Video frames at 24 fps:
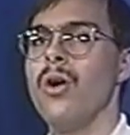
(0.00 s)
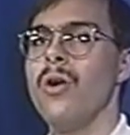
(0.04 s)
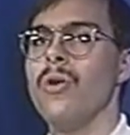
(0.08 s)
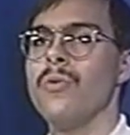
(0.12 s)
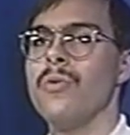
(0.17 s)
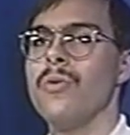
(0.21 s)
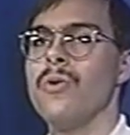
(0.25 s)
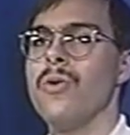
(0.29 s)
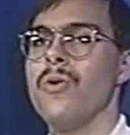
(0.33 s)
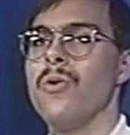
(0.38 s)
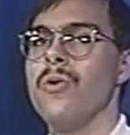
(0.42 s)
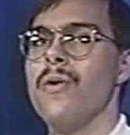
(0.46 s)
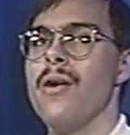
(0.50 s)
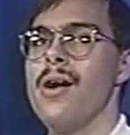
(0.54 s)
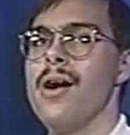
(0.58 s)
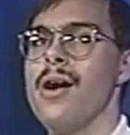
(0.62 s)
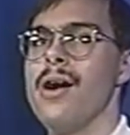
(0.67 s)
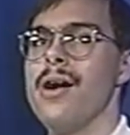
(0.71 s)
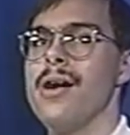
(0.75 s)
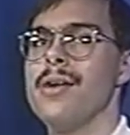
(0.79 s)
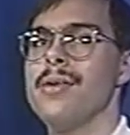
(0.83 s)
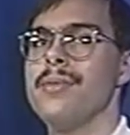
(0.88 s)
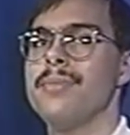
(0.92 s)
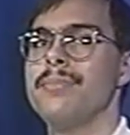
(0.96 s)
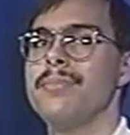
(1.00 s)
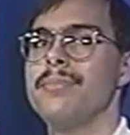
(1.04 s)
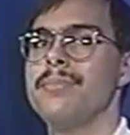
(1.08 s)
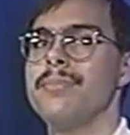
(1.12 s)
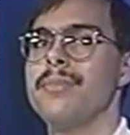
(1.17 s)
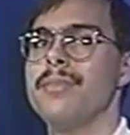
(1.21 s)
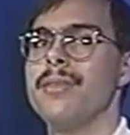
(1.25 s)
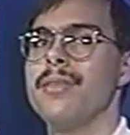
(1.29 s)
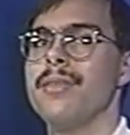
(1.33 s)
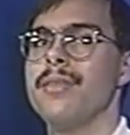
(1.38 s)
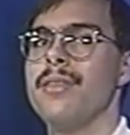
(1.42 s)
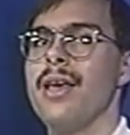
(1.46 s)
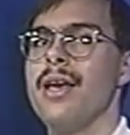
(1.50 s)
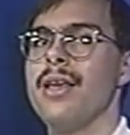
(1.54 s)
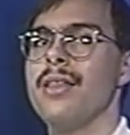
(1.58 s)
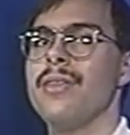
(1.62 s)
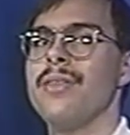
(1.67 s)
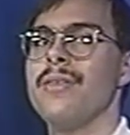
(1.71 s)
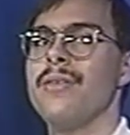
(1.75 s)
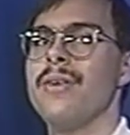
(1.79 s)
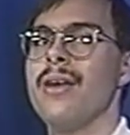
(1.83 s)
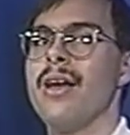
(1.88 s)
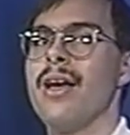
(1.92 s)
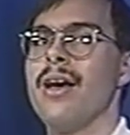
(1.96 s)
Although
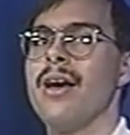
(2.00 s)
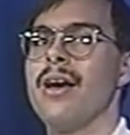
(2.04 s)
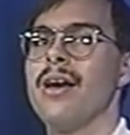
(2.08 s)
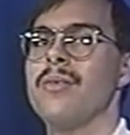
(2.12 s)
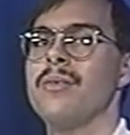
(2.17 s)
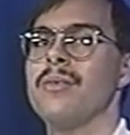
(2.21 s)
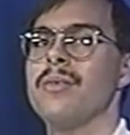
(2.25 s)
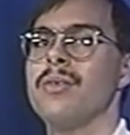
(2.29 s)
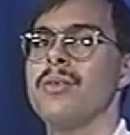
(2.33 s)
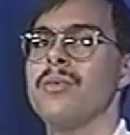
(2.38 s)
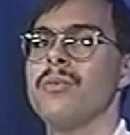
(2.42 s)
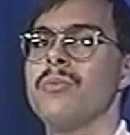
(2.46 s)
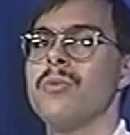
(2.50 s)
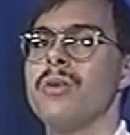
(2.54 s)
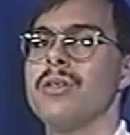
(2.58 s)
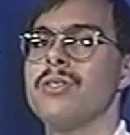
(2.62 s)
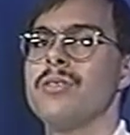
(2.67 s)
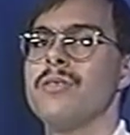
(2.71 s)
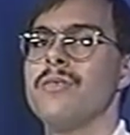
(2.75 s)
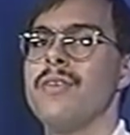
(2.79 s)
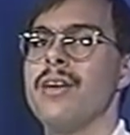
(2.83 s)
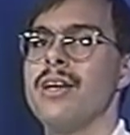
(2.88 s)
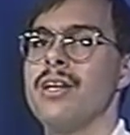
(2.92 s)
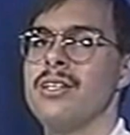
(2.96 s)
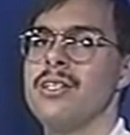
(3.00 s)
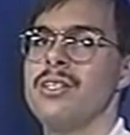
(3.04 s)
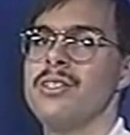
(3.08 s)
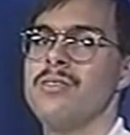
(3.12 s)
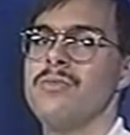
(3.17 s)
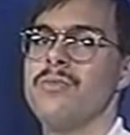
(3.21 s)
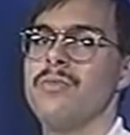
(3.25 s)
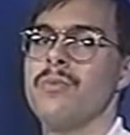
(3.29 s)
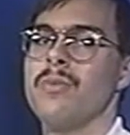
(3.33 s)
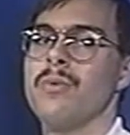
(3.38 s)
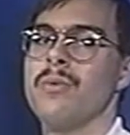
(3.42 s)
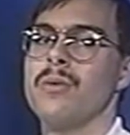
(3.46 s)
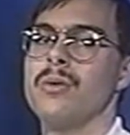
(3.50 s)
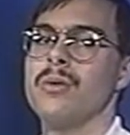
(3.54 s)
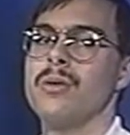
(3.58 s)
that theory I have a little reservations.